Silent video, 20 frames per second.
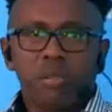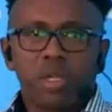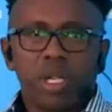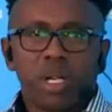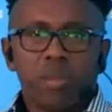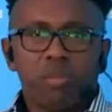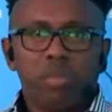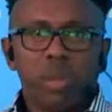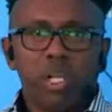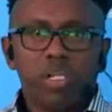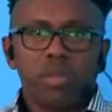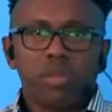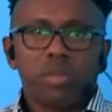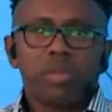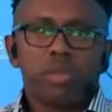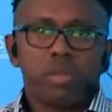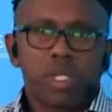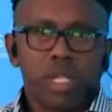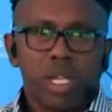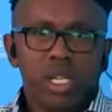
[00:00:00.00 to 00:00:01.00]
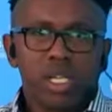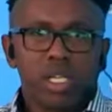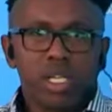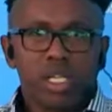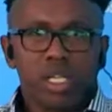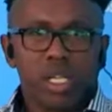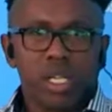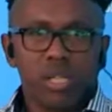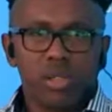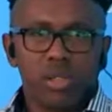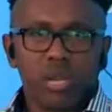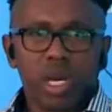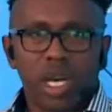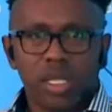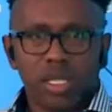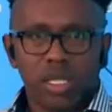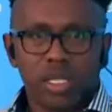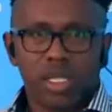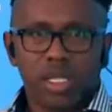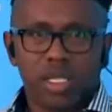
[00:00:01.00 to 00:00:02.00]
Town plus accommodation. Can you
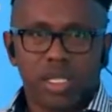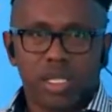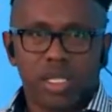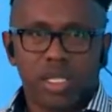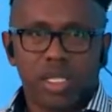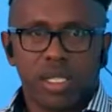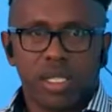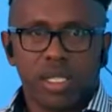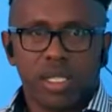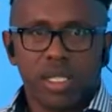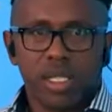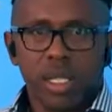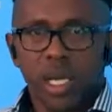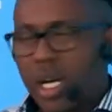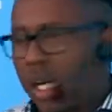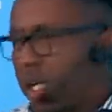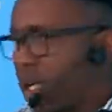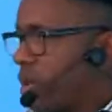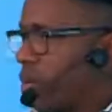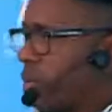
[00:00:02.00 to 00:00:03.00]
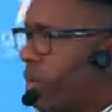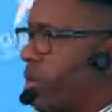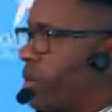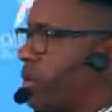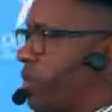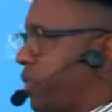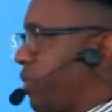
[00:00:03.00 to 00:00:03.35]
guys assist? I then went to the